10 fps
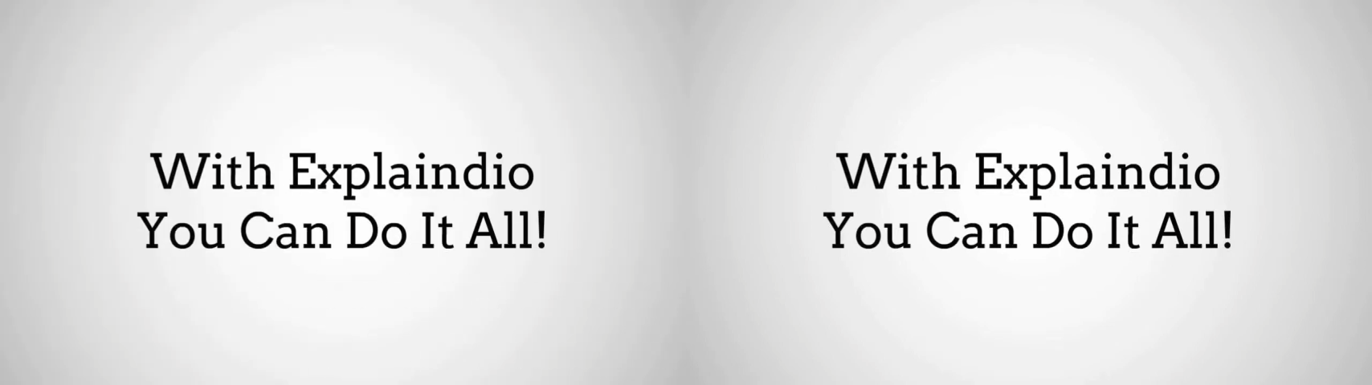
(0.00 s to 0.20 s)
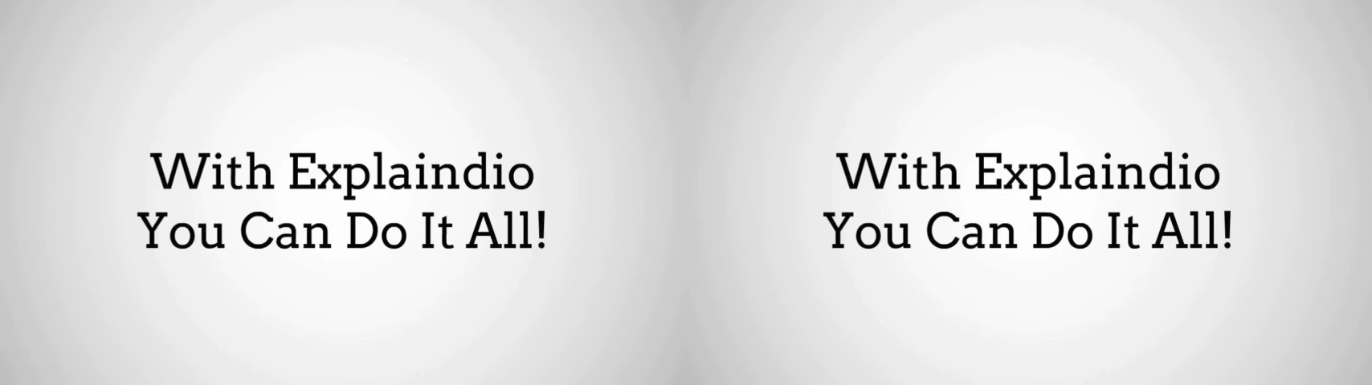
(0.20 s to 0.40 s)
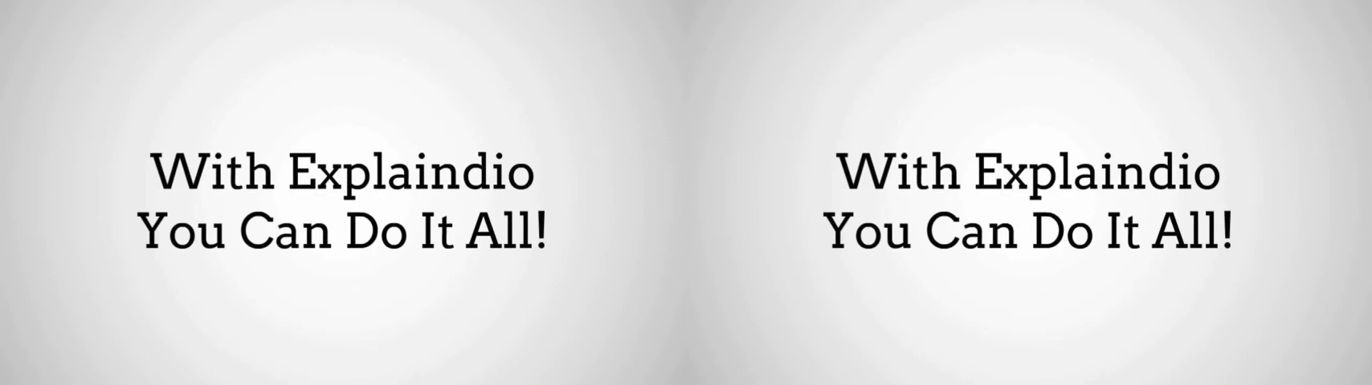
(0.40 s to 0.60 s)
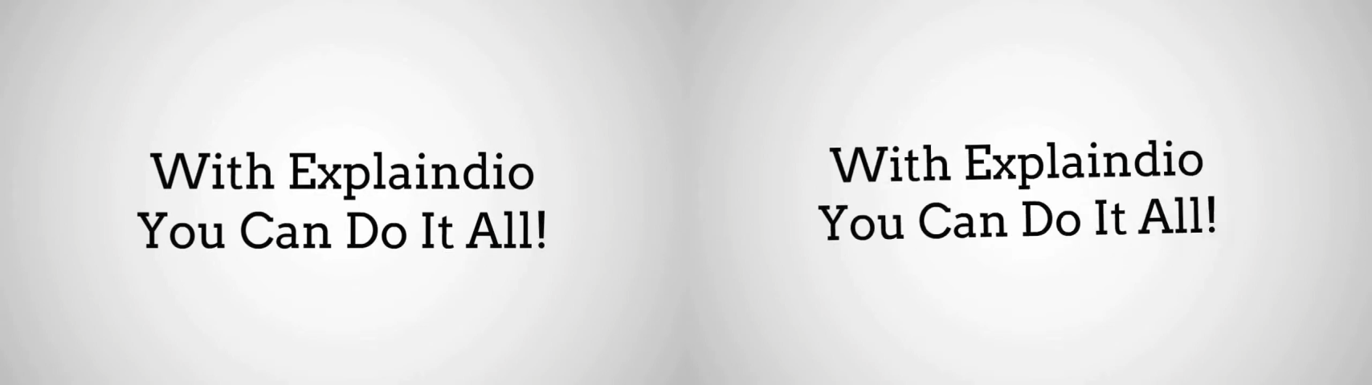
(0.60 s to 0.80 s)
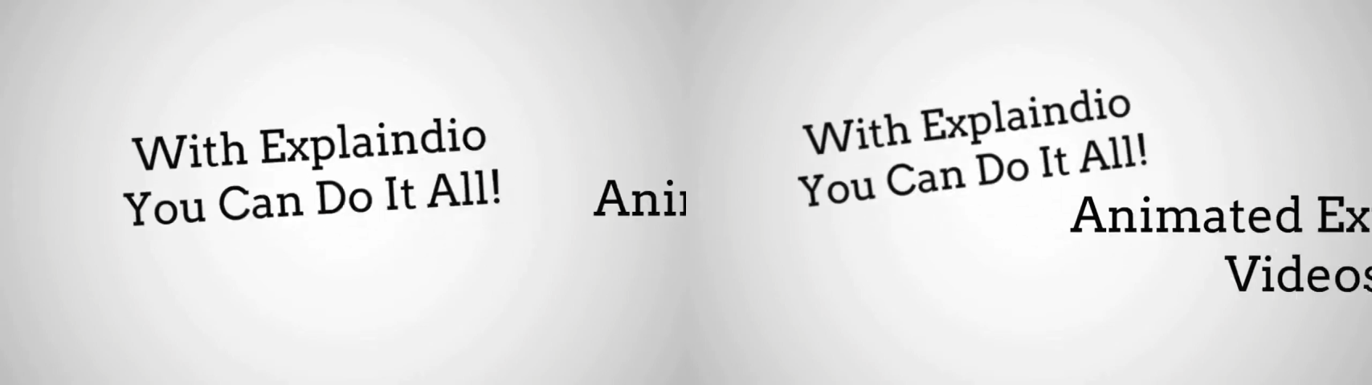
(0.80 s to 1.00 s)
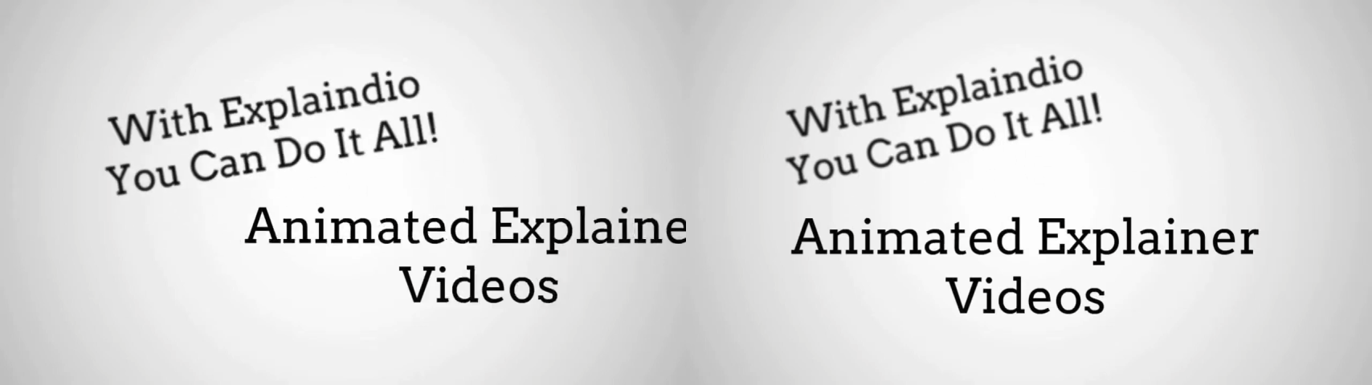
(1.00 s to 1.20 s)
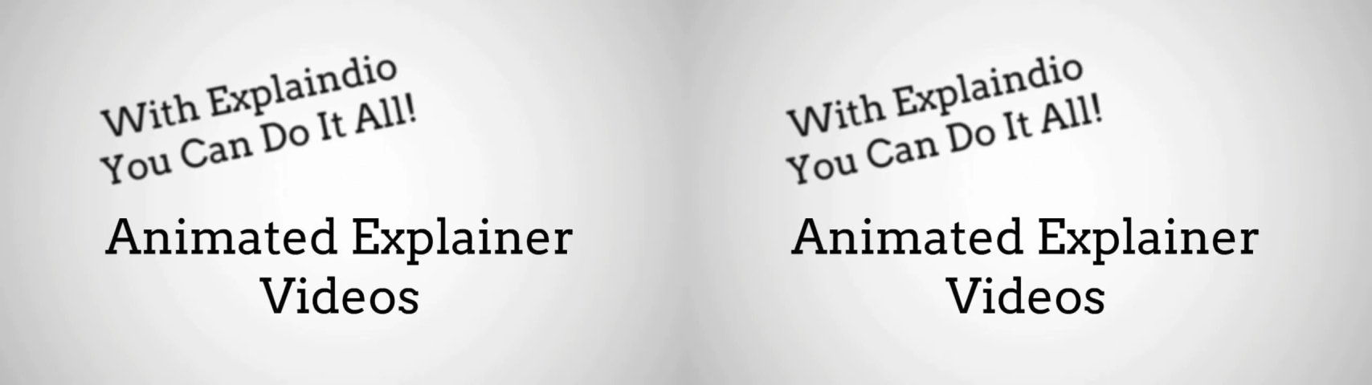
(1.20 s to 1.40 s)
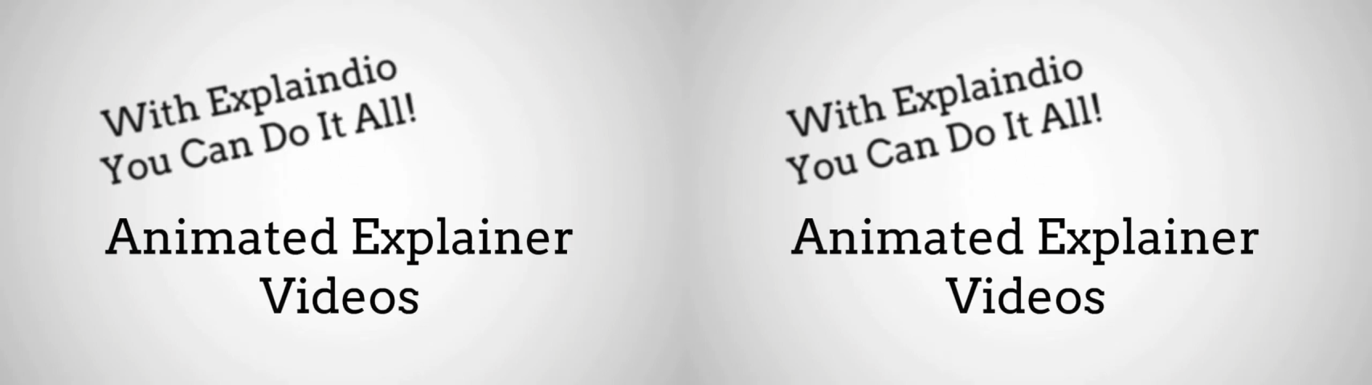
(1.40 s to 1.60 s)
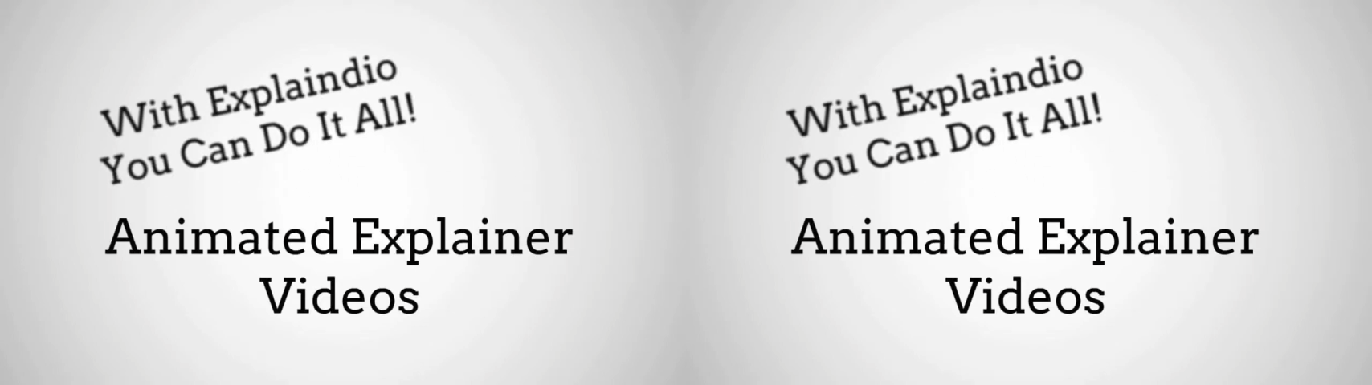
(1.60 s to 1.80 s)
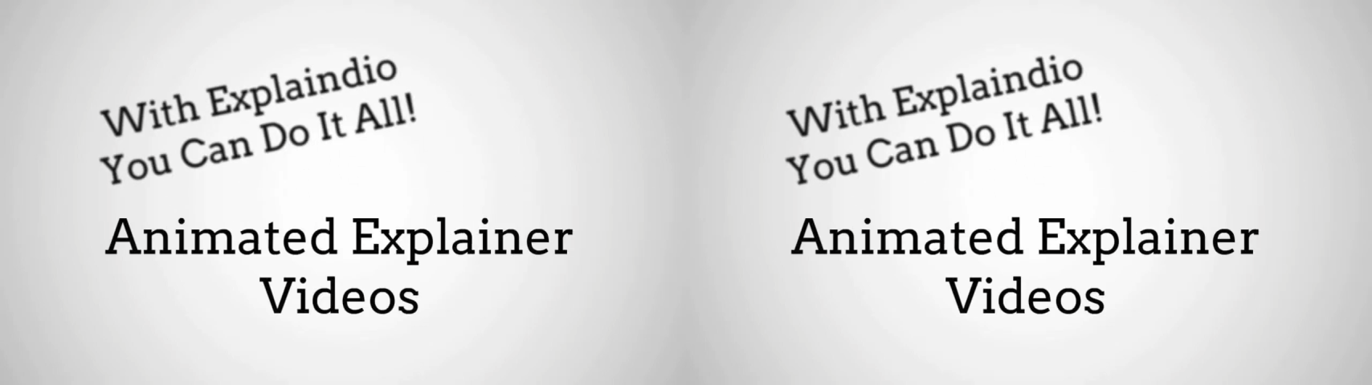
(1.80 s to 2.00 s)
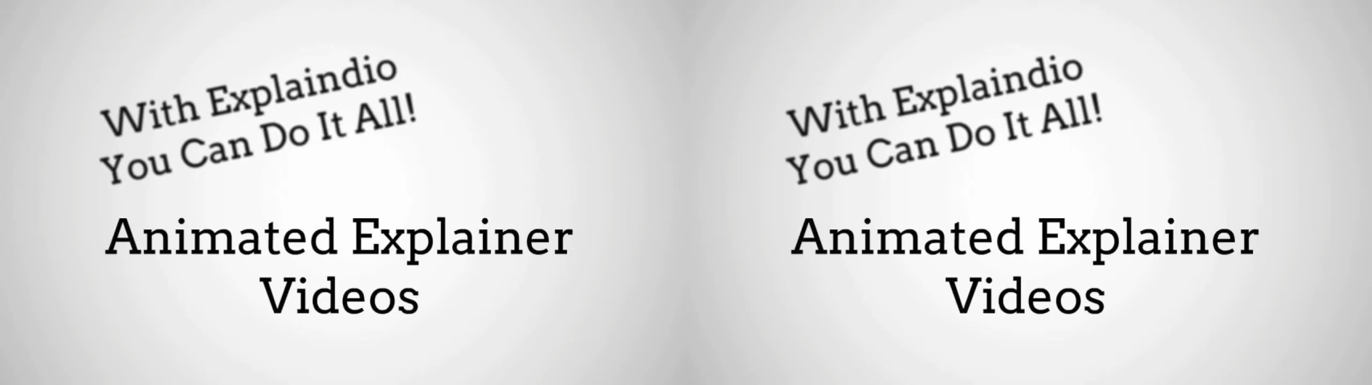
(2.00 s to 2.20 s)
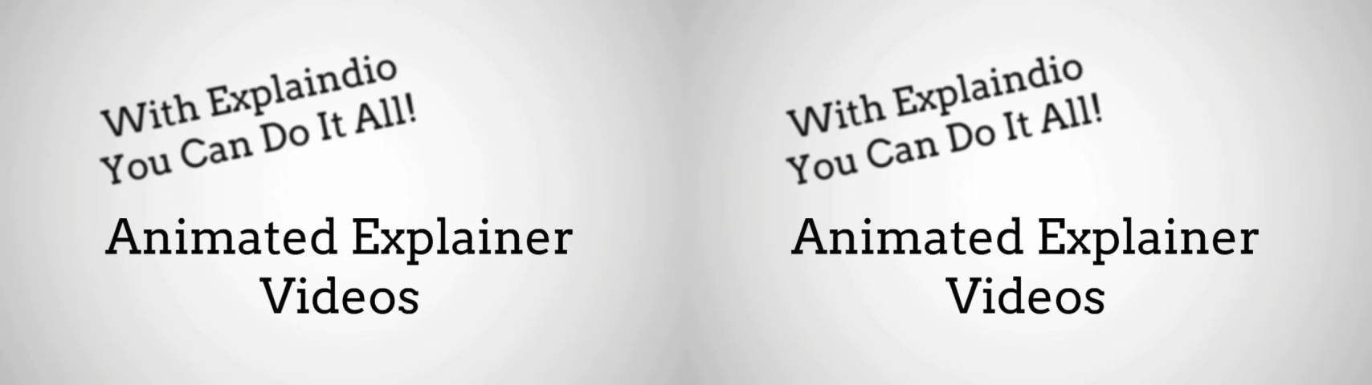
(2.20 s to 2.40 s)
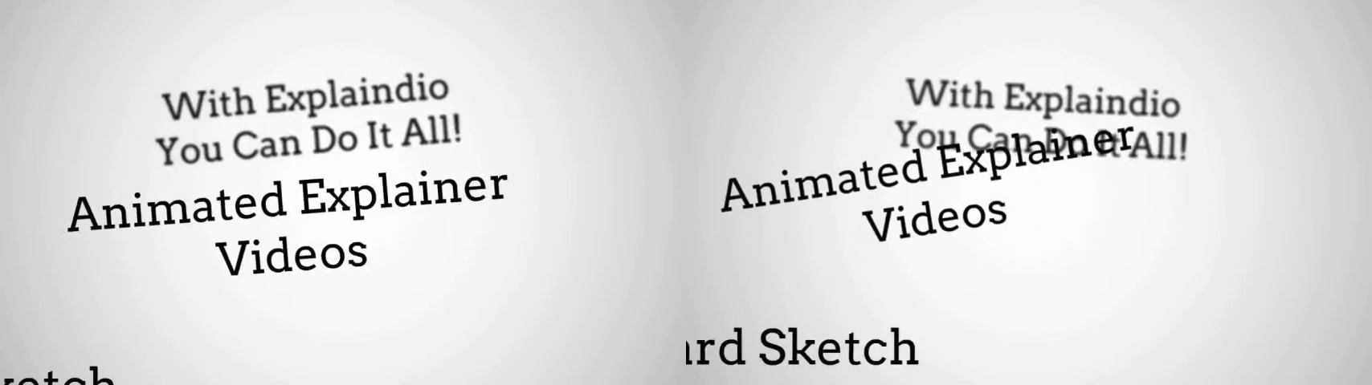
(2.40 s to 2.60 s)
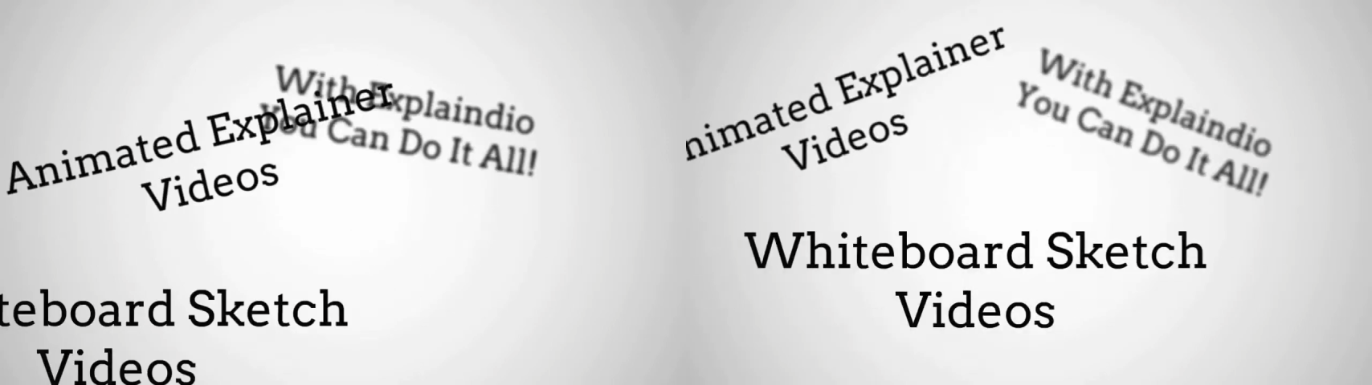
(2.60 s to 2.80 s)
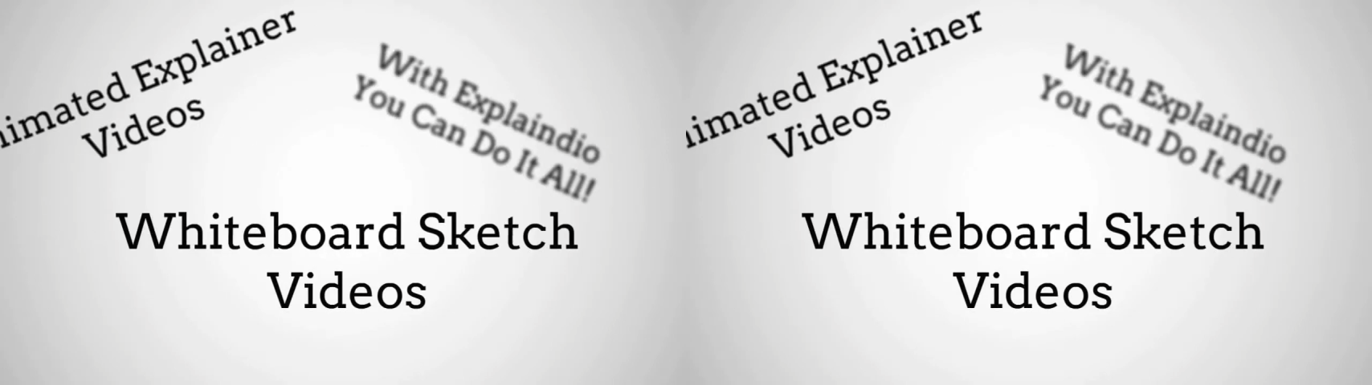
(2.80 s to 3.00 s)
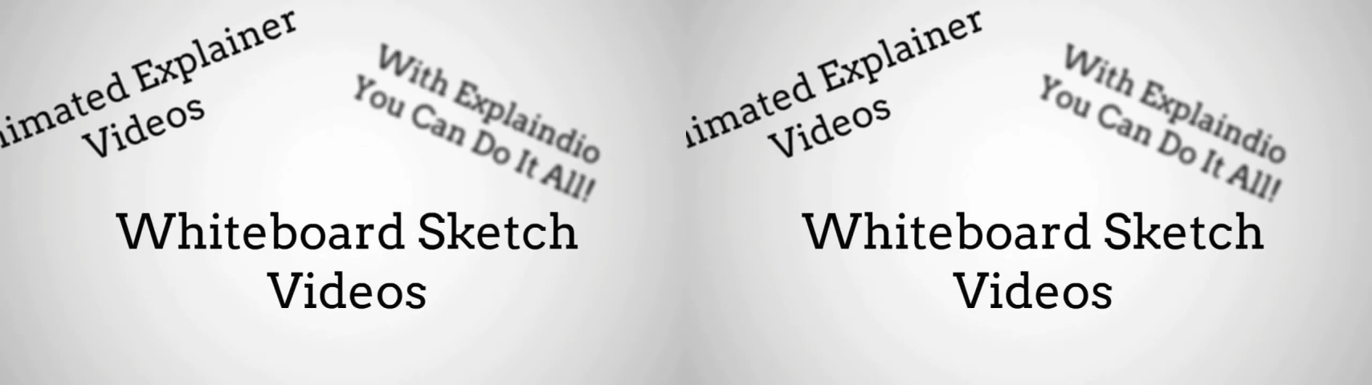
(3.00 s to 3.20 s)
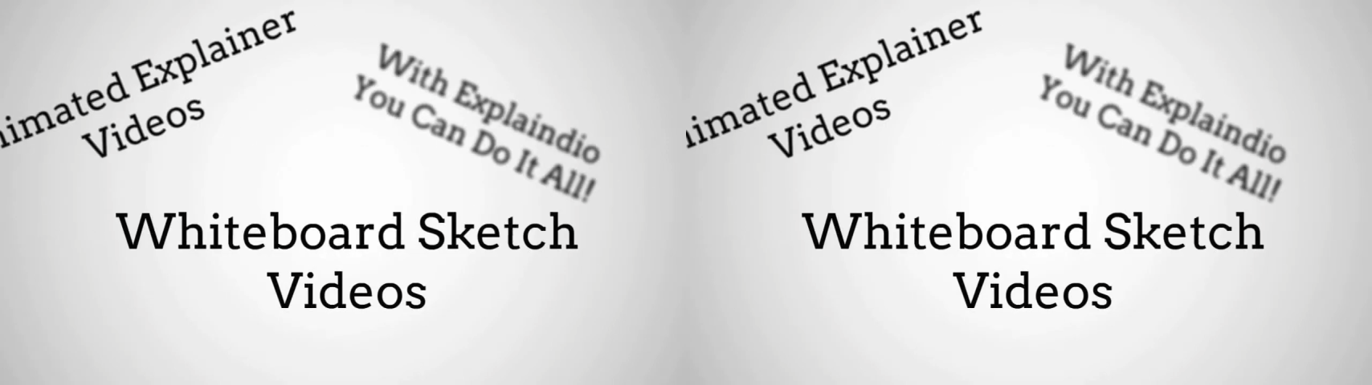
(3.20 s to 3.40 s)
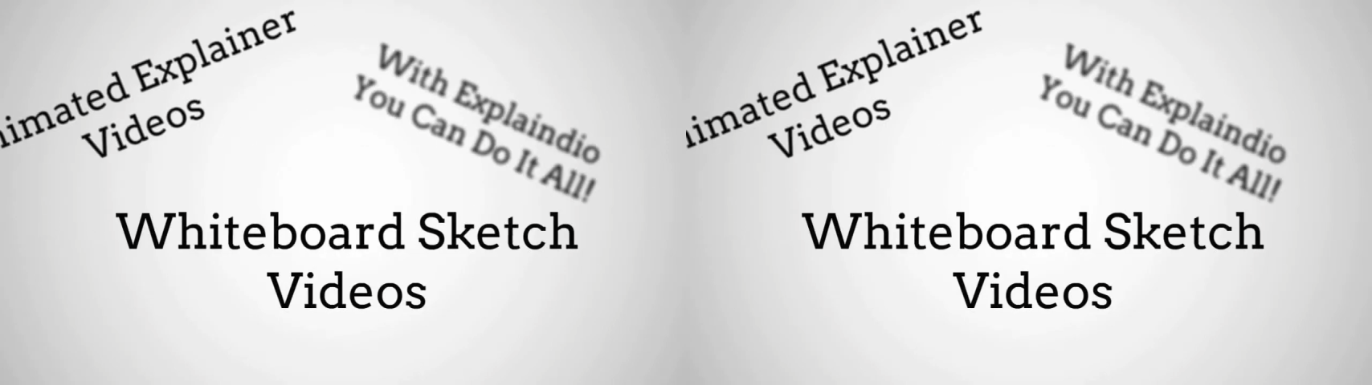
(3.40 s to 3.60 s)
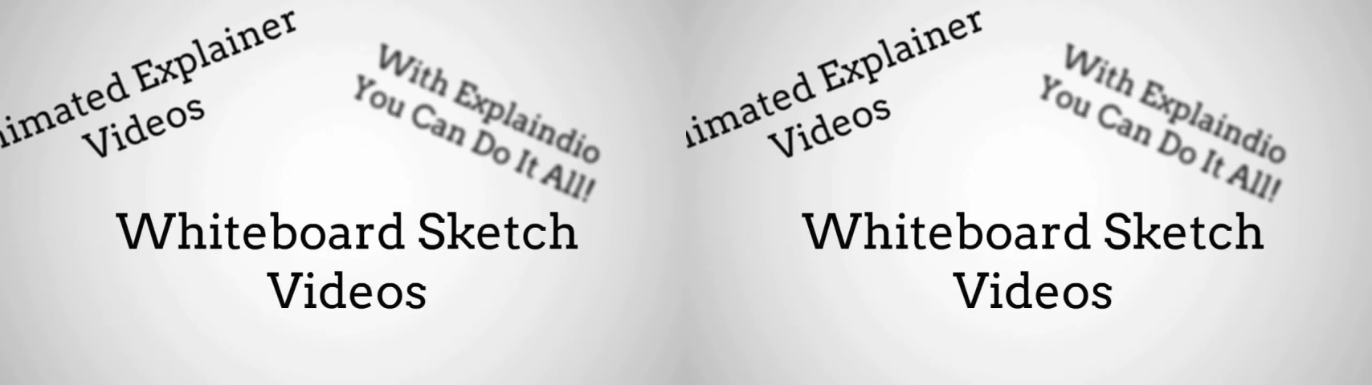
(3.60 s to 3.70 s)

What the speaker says: Nobody's mouth can be seen.